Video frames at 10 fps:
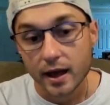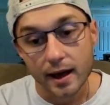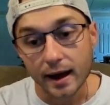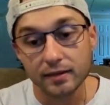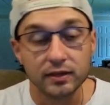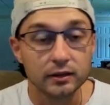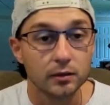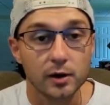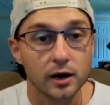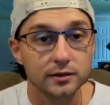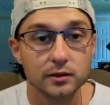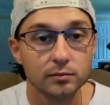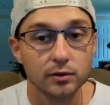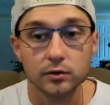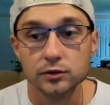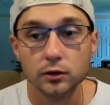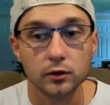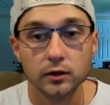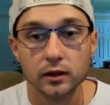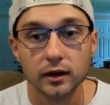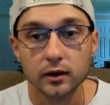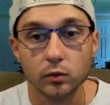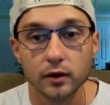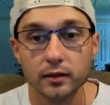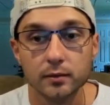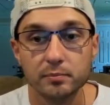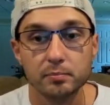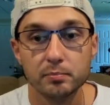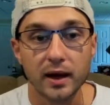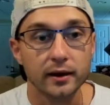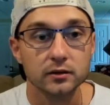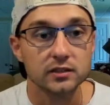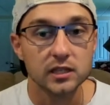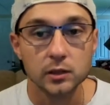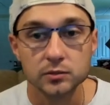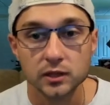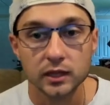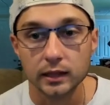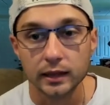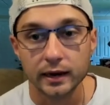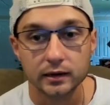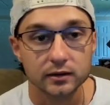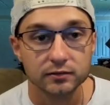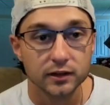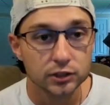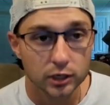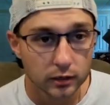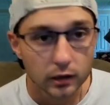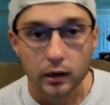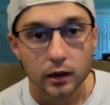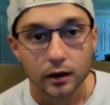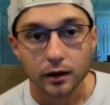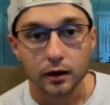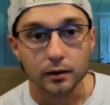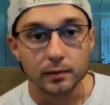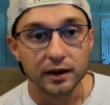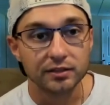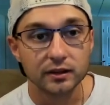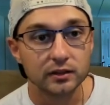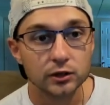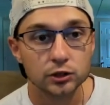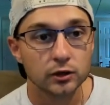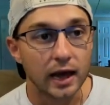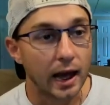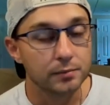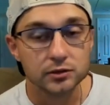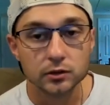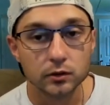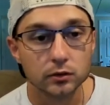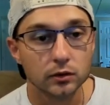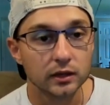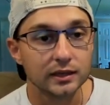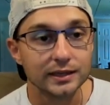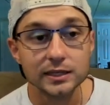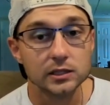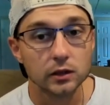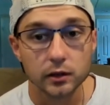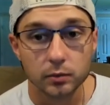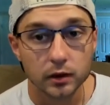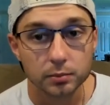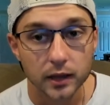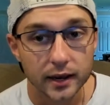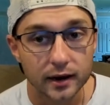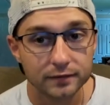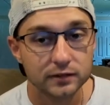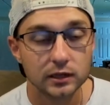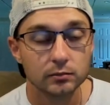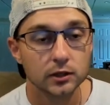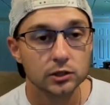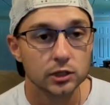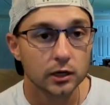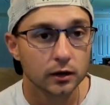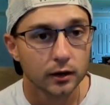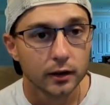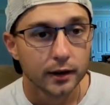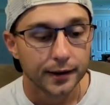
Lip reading: I think the Boston Bruins are looking like one of the better teams in the Atlantic Division. I think they should absolutely, easily be a playoff team this year.